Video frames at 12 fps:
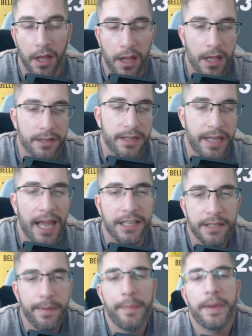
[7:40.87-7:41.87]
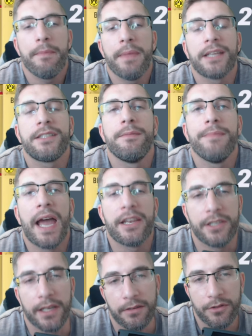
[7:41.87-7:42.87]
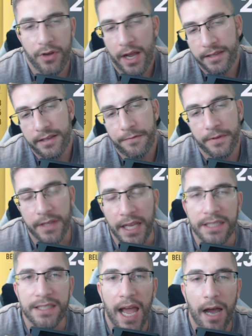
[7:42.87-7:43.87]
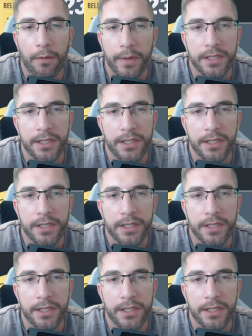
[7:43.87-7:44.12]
So yeah, it's going to be a bit of mix and matching, trying different things out,